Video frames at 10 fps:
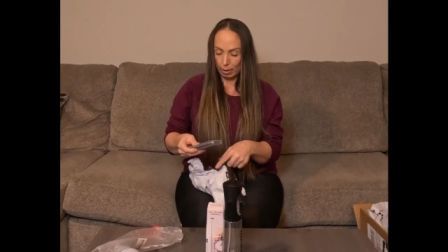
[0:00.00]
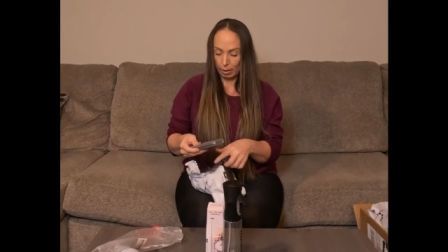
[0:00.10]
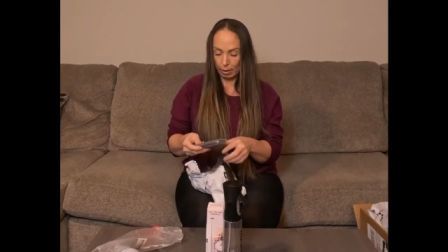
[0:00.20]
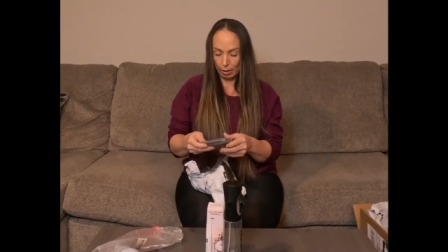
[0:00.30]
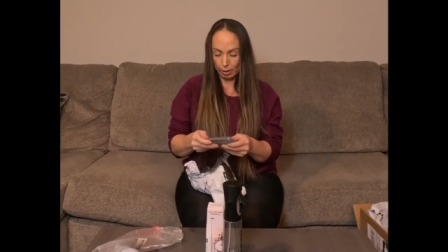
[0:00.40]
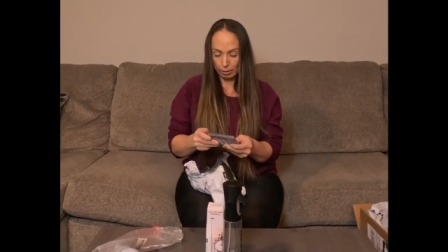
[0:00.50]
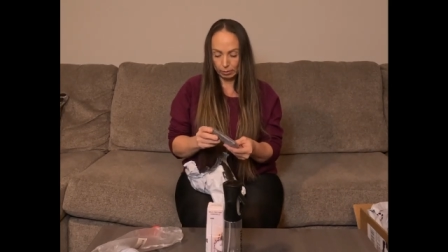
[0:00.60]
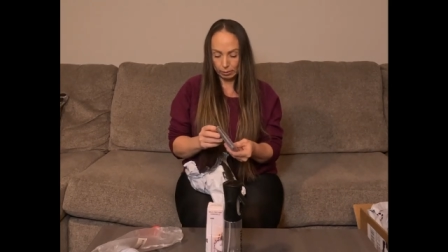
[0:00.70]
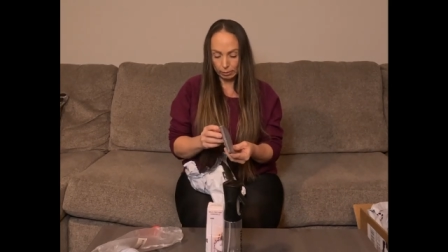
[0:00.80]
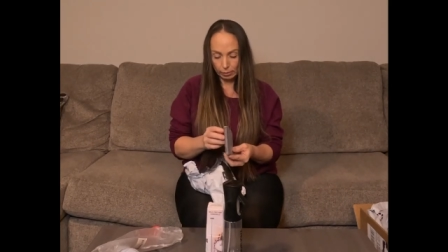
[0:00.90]

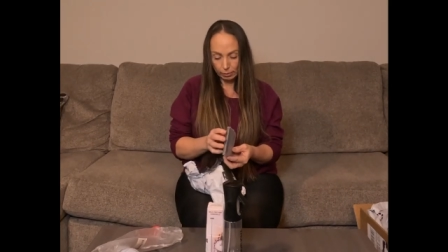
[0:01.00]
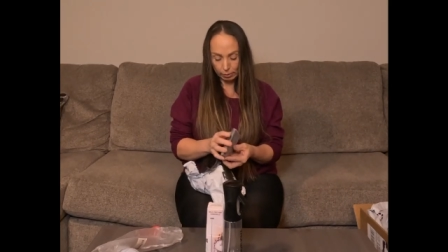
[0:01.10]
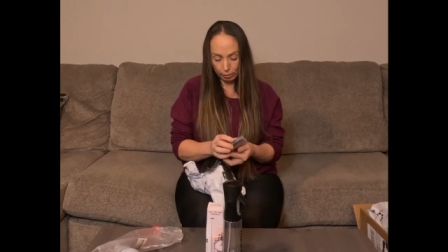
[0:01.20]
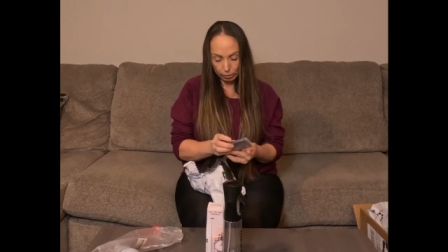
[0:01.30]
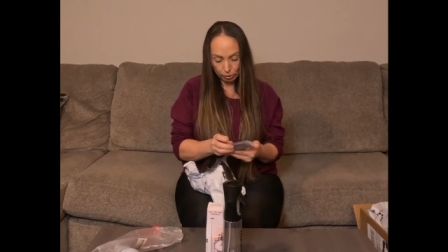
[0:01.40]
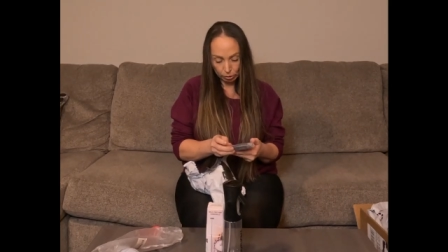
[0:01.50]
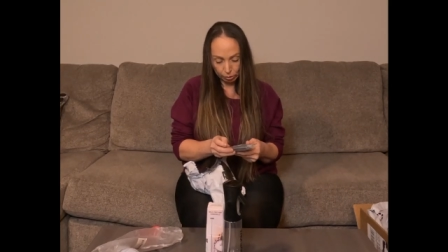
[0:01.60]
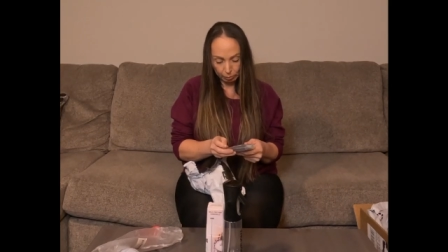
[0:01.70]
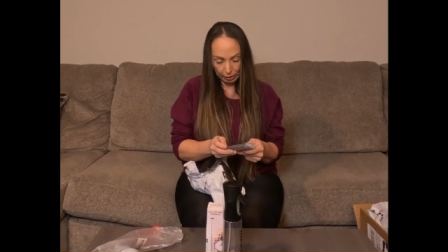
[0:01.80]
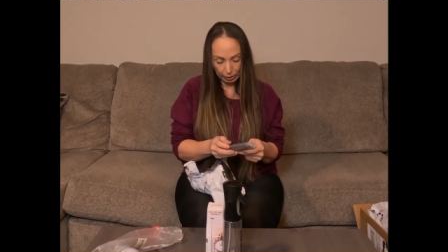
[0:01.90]
And this looks
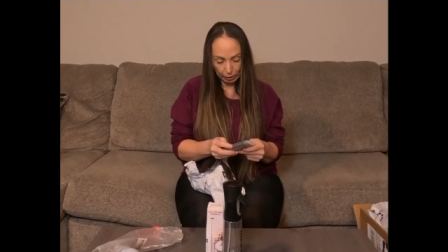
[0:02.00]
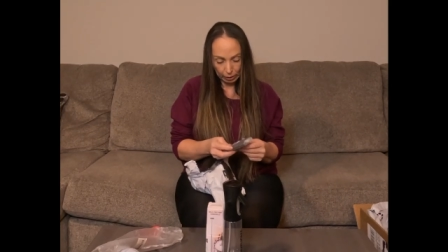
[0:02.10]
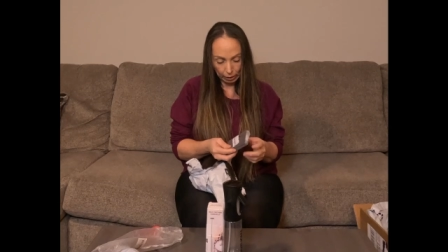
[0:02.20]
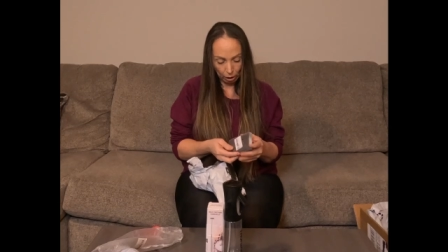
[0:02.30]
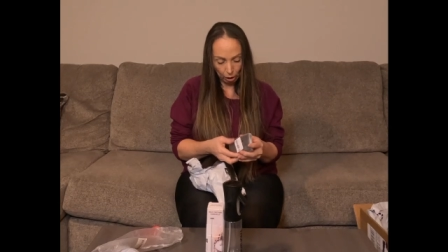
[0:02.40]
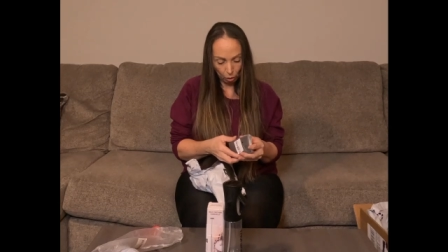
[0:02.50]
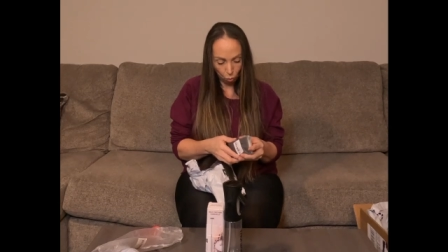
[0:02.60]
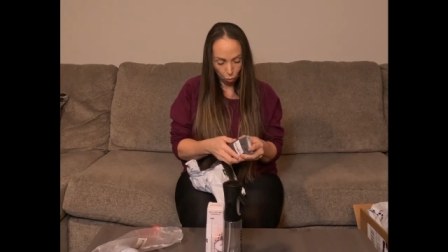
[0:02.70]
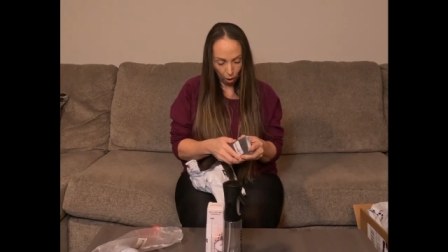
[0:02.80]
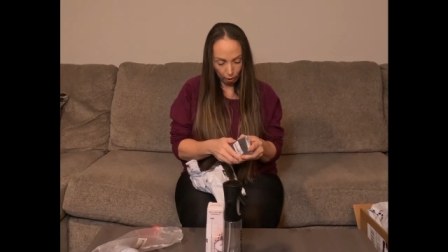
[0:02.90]
to be a
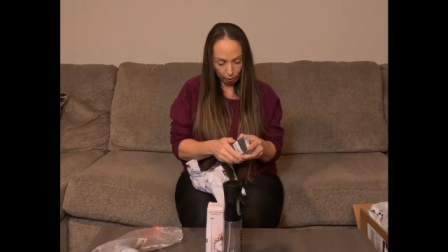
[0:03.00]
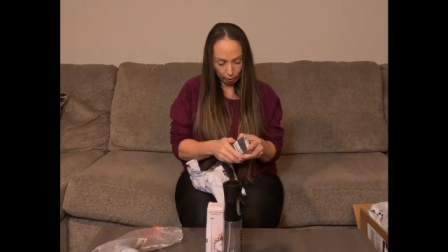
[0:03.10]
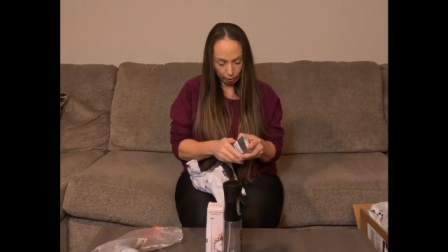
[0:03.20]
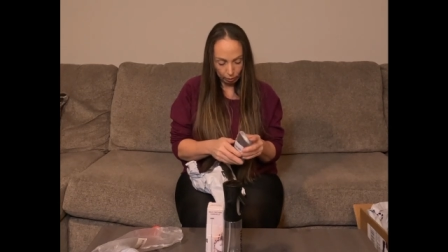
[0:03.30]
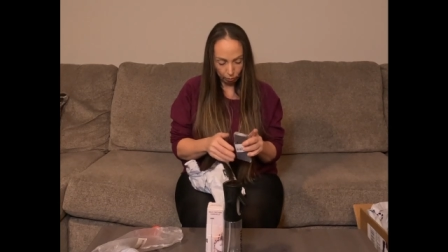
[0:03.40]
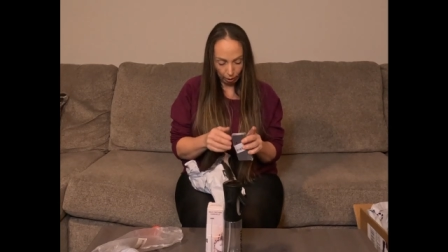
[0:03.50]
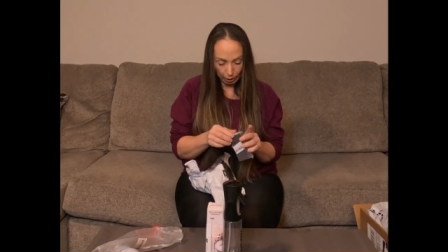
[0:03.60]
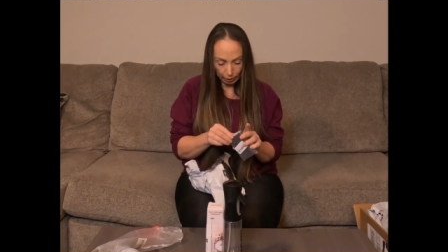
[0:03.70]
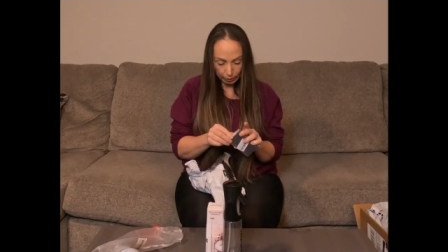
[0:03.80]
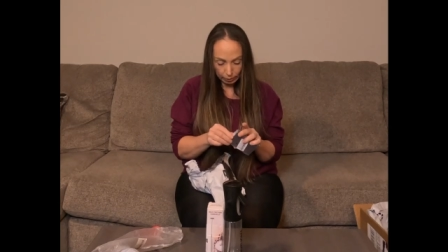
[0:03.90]
wallet,
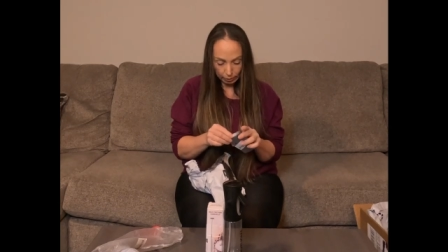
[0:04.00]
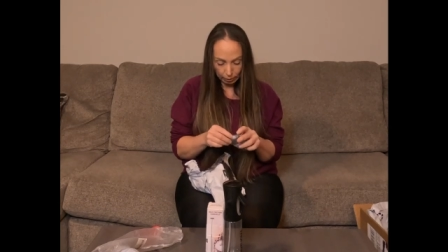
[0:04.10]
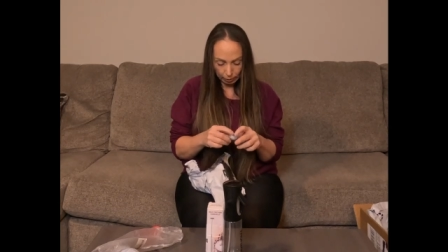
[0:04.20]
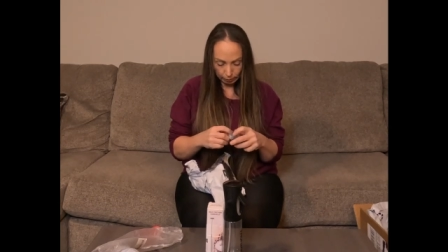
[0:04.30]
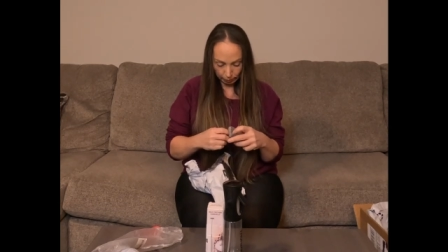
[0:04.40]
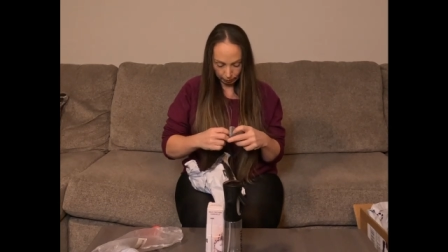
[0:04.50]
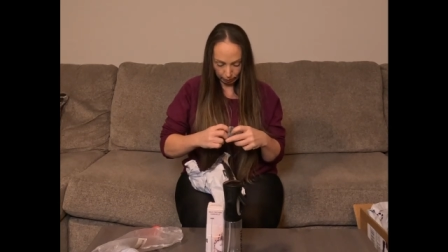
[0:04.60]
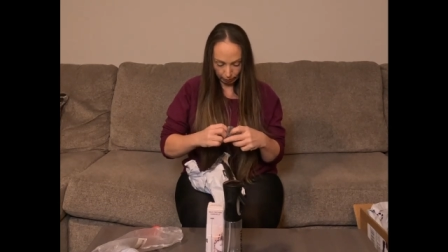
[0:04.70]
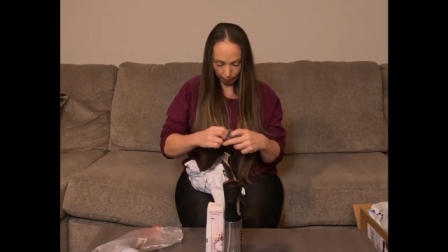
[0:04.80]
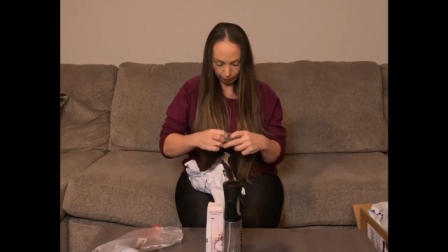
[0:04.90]
right? Let's
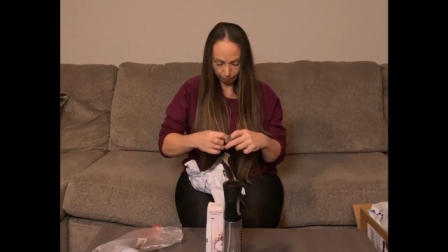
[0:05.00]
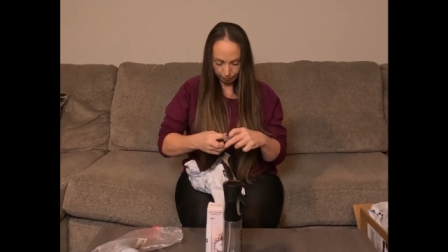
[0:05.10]
see.